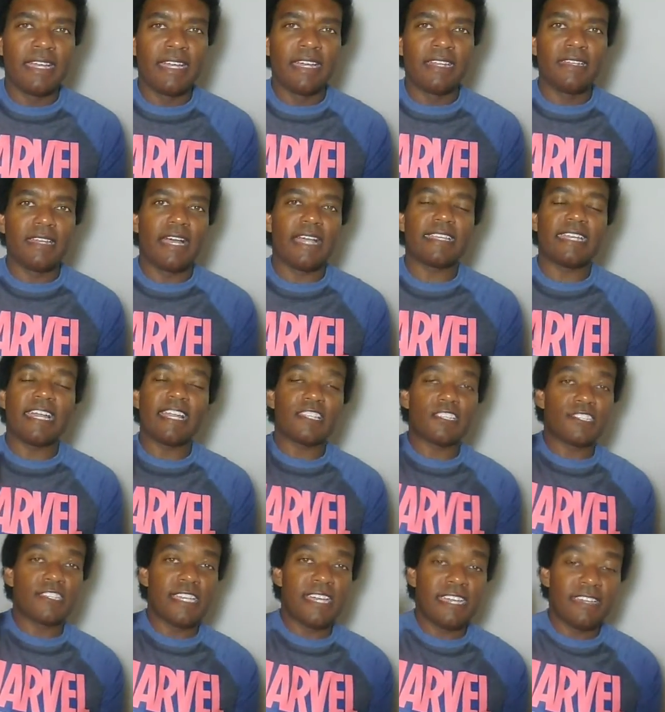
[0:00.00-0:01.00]
And I
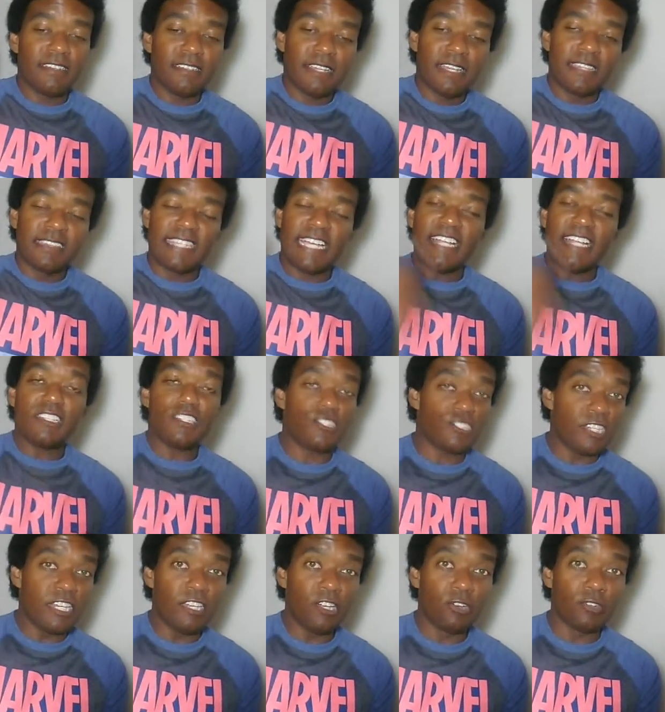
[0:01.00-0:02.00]
gotta say,
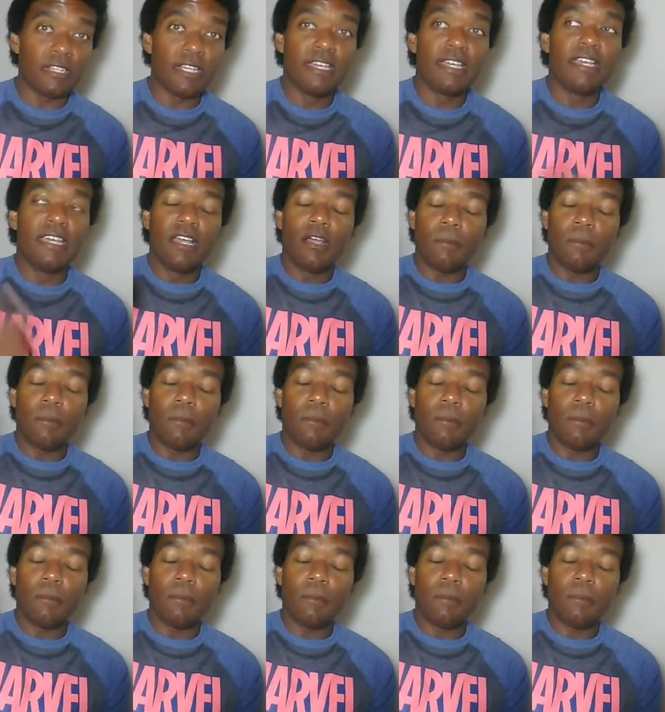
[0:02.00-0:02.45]
that SHIELD,